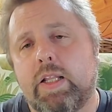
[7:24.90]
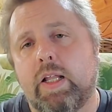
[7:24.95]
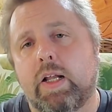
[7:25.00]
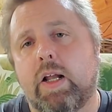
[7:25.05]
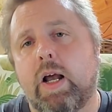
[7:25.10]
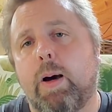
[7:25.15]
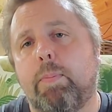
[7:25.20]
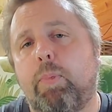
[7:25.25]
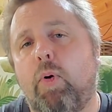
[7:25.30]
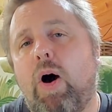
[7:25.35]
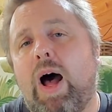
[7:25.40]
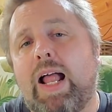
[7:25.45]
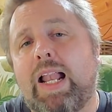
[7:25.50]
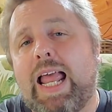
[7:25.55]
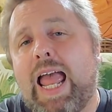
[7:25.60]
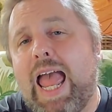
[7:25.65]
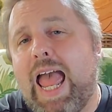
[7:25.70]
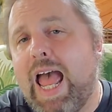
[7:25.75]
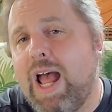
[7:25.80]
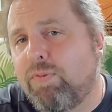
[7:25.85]
the couple
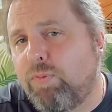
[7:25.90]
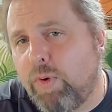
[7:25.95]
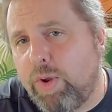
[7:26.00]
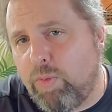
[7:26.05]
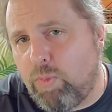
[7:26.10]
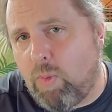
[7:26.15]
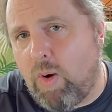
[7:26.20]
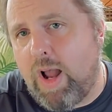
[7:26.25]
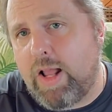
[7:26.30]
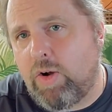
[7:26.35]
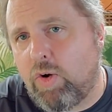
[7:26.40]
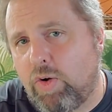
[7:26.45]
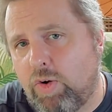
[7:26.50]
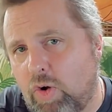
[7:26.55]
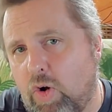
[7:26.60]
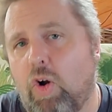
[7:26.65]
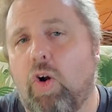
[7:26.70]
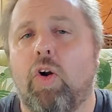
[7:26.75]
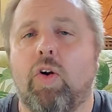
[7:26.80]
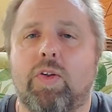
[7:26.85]
had every right
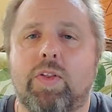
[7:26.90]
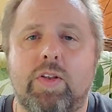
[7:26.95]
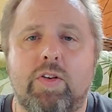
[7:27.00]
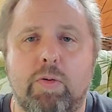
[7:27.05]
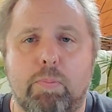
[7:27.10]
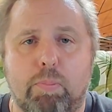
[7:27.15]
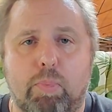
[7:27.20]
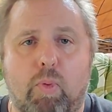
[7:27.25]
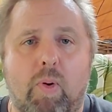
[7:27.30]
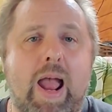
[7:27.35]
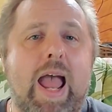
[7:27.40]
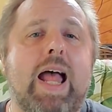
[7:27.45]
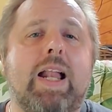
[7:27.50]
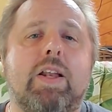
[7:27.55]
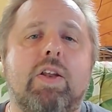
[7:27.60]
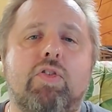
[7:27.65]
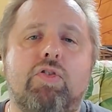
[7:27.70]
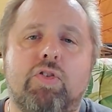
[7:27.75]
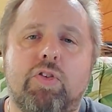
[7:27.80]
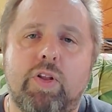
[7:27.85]
on earth to
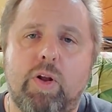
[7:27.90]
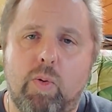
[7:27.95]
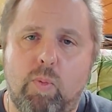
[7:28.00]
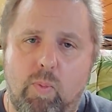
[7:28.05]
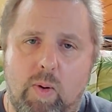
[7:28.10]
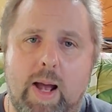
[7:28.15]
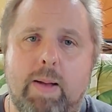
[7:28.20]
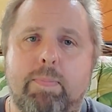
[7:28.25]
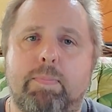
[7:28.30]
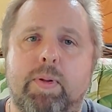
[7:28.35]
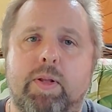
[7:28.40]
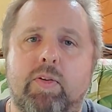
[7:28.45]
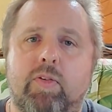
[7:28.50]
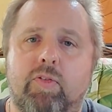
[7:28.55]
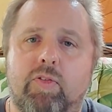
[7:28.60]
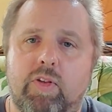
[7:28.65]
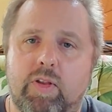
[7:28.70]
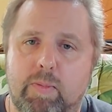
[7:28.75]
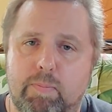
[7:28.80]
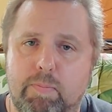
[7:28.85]
brandish their
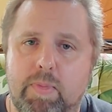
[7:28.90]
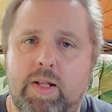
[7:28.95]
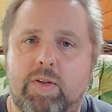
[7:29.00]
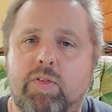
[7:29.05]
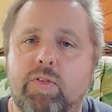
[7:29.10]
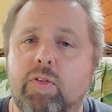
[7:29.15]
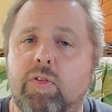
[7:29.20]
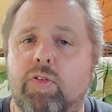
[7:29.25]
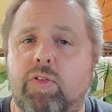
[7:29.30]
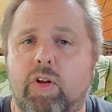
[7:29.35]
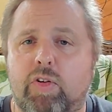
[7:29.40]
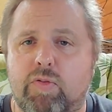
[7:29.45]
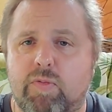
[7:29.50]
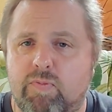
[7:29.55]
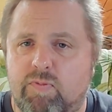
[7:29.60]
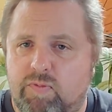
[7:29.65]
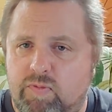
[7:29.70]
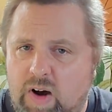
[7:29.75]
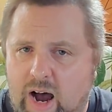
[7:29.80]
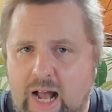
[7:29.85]
weapons in the midst of such
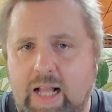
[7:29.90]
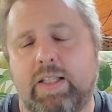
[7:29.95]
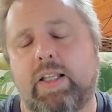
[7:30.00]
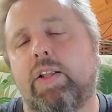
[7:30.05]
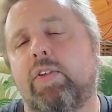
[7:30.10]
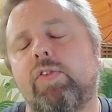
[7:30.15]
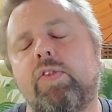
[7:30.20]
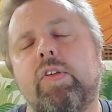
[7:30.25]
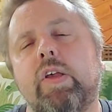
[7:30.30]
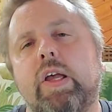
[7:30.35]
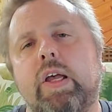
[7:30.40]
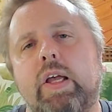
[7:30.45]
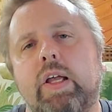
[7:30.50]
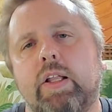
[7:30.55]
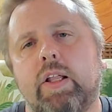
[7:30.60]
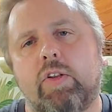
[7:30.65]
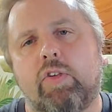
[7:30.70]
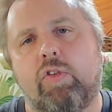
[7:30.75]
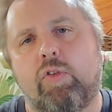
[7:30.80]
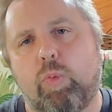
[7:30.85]
violence
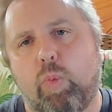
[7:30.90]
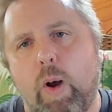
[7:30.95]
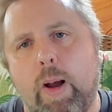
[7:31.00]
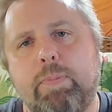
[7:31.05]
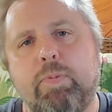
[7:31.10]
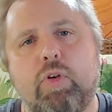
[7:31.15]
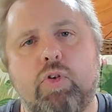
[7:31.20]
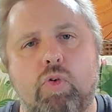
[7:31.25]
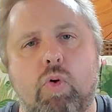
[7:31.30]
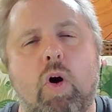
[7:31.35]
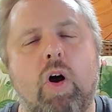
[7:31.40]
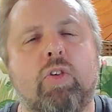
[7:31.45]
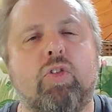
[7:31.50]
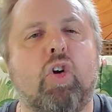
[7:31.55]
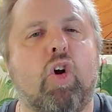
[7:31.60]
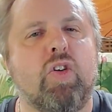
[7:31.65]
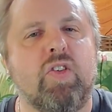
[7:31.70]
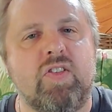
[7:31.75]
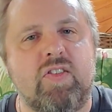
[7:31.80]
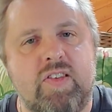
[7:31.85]
that swept
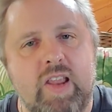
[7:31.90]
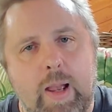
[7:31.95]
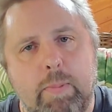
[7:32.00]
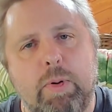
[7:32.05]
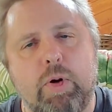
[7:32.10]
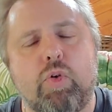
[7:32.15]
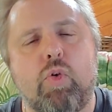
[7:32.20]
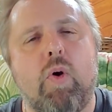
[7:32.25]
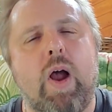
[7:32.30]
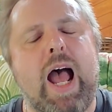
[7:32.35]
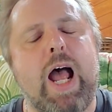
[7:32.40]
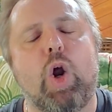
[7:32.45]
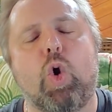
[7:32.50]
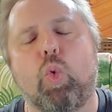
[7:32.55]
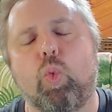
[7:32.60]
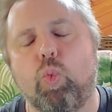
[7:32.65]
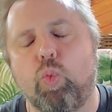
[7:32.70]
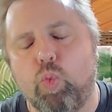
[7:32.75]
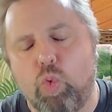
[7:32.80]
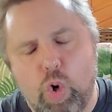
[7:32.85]
across our
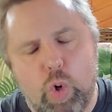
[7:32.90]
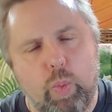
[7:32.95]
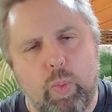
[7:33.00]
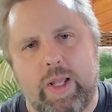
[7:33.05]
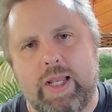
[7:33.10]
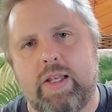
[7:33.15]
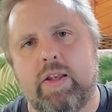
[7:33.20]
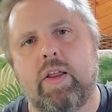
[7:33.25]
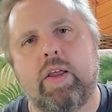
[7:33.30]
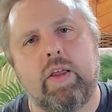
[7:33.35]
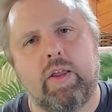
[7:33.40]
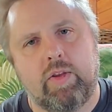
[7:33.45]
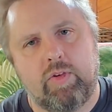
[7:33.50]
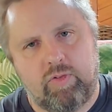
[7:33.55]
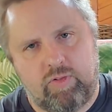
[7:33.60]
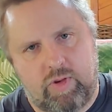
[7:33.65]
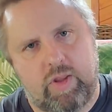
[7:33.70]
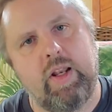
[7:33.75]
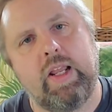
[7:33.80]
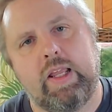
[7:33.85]
Democrat-ruined
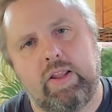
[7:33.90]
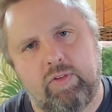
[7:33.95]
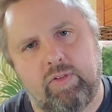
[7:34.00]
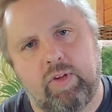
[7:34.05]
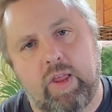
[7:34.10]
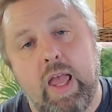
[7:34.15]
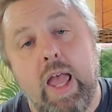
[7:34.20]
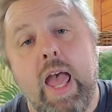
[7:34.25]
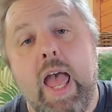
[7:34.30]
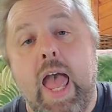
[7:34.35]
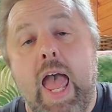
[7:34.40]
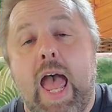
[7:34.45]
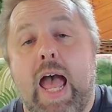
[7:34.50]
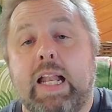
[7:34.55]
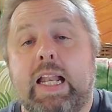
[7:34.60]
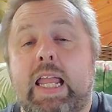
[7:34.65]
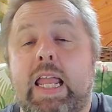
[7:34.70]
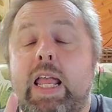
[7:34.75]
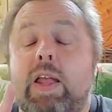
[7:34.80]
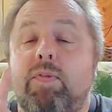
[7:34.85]
cities.
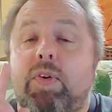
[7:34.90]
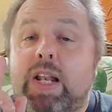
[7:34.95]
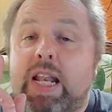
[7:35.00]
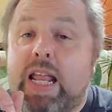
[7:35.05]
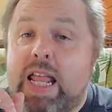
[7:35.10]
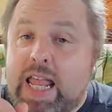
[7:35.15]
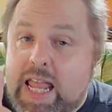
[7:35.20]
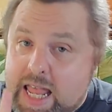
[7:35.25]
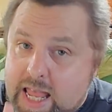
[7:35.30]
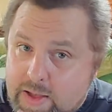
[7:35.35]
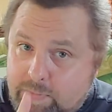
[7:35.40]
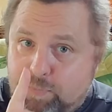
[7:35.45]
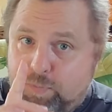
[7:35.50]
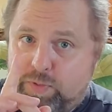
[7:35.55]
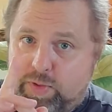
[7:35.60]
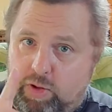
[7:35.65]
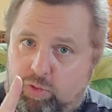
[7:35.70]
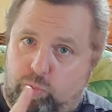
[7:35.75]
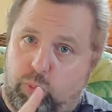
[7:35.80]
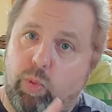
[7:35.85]
And even
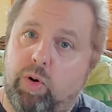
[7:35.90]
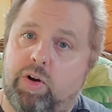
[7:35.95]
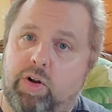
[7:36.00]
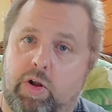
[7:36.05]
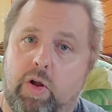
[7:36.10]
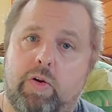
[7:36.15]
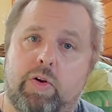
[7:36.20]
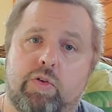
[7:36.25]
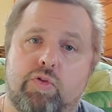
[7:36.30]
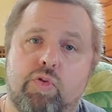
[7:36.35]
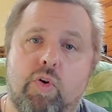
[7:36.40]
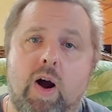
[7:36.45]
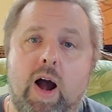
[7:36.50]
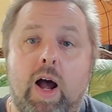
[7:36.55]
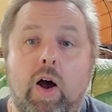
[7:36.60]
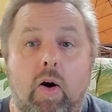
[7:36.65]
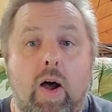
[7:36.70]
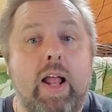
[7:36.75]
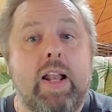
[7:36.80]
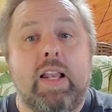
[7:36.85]
if this were to go to
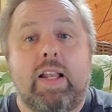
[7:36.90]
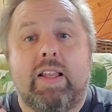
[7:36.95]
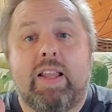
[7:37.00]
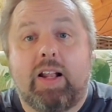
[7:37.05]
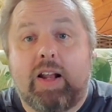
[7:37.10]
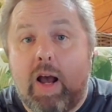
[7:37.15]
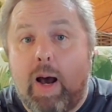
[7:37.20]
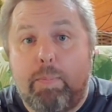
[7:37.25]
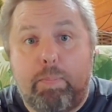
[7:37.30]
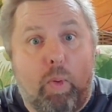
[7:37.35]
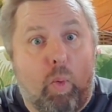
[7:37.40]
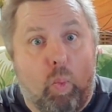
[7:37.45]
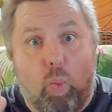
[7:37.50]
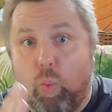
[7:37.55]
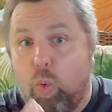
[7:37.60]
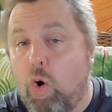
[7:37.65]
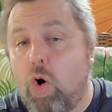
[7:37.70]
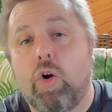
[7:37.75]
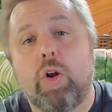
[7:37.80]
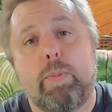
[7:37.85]
trial and the
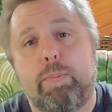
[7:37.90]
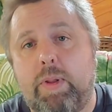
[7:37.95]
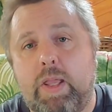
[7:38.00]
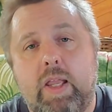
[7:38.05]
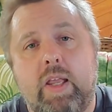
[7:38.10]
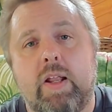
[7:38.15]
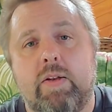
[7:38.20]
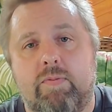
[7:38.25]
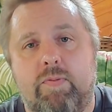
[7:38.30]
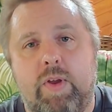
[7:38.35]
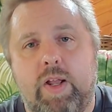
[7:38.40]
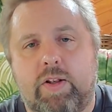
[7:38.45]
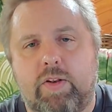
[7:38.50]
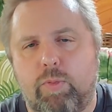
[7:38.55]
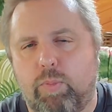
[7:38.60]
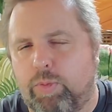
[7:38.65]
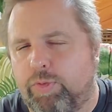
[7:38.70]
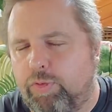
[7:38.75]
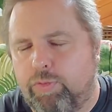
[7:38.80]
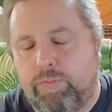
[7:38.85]
couple were to be
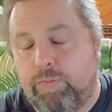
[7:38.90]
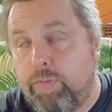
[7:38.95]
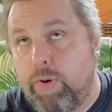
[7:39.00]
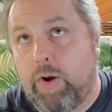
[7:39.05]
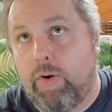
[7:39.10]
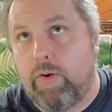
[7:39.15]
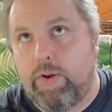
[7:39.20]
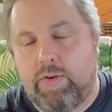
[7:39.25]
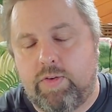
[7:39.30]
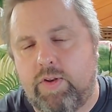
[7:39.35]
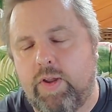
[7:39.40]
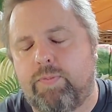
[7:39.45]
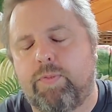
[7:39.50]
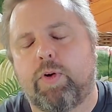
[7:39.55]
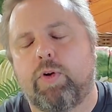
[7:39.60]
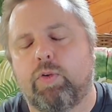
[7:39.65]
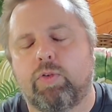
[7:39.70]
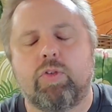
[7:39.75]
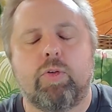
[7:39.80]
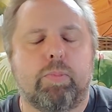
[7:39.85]
convicted, which is very
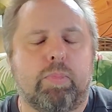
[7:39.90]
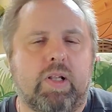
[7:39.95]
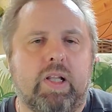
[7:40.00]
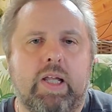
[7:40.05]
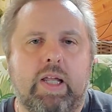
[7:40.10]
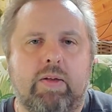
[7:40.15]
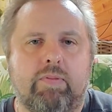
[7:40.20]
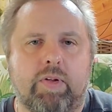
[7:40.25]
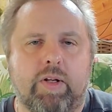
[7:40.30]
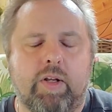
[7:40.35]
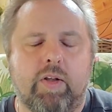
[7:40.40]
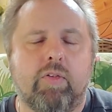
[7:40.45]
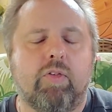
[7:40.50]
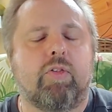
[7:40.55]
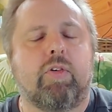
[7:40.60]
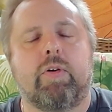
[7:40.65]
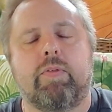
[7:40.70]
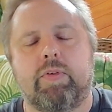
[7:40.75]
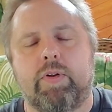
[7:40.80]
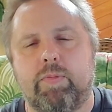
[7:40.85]
difficult to believe in
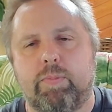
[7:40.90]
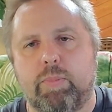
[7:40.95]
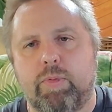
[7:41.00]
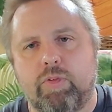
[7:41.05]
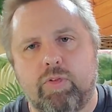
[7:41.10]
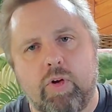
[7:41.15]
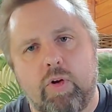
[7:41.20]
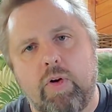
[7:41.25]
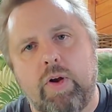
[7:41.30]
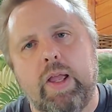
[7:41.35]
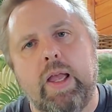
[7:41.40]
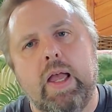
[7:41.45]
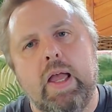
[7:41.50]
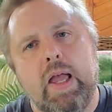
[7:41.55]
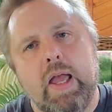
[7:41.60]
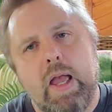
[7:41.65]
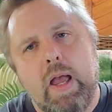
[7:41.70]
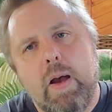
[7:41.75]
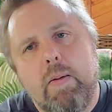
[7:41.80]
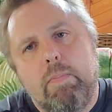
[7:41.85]
conservative Missouri,
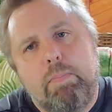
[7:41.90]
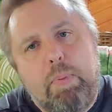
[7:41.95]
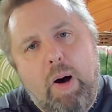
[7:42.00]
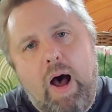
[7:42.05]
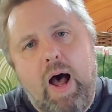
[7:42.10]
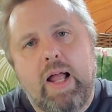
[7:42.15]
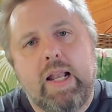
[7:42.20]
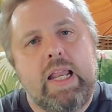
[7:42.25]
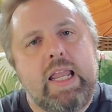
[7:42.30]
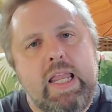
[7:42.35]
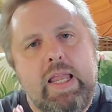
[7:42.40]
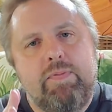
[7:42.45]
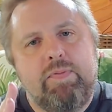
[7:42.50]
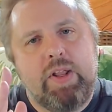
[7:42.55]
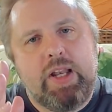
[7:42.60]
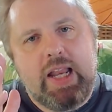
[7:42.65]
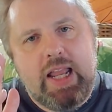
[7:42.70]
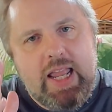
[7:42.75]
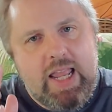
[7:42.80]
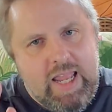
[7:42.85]
but
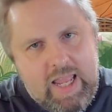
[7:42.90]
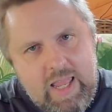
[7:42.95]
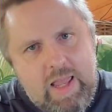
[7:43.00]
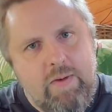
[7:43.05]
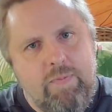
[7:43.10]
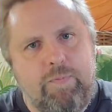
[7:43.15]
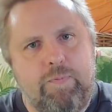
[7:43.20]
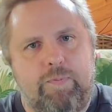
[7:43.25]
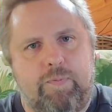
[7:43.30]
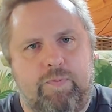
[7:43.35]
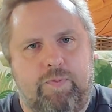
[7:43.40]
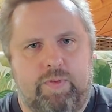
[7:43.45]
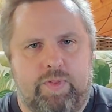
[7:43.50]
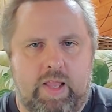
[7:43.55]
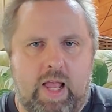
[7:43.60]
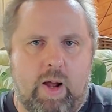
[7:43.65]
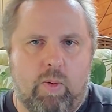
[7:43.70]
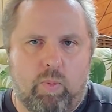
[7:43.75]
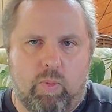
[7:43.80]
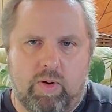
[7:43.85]
even if
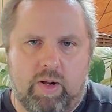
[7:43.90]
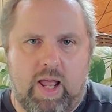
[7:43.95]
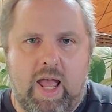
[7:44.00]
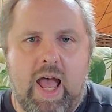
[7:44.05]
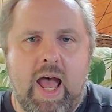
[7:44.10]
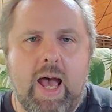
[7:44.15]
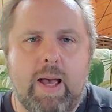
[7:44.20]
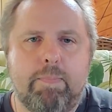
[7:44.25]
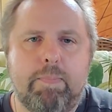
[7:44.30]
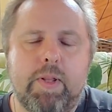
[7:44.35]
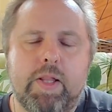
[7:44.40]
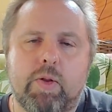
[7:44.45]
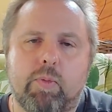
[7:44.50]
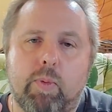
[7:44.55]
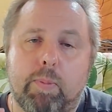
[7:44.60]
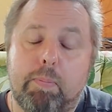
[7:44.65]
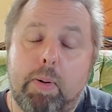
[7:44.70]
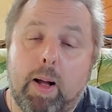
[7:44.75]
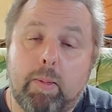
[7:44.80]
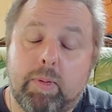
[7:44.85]
that were to happen, the
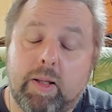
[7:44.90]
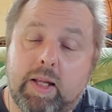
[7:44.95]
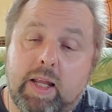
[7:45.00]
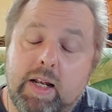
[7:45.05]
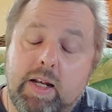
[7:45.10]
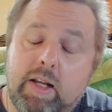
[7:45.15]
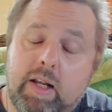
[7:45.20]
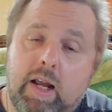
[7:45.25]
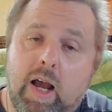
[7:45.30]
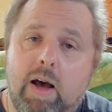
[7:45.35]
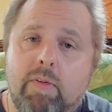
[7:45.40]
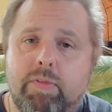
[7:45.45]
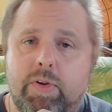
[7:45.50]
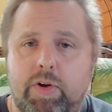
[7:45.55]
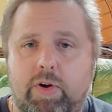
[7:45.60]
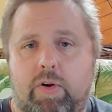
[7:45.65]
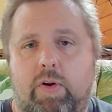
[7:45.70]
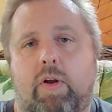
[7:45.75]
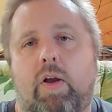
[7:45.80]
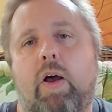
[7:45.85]
Republican
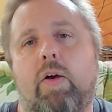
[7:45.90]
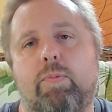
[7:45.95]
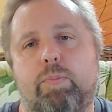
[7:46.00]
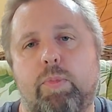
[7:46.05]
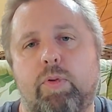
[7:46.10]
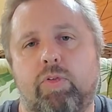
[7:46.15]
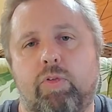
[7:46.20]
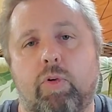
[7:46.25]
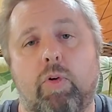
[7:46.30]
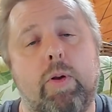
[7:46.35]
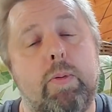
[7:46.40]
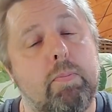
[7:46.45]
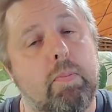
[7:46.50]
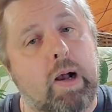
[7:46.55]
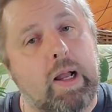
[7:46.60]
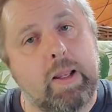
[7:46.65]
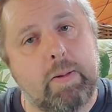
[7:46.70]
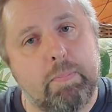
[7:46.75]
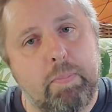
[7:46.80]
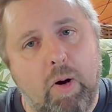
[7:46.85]
governor of Missouri,
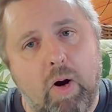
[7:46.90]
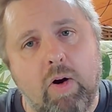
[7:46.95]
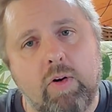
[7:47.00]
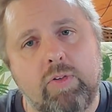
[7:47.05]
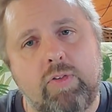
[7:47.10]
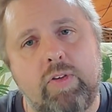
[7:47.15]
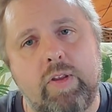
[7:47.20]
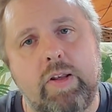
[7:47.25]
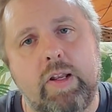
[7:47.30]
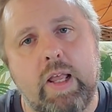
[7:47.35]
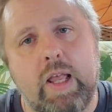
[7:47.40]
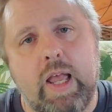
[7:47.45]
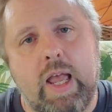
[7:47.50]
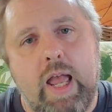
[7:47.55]
Mike Parson,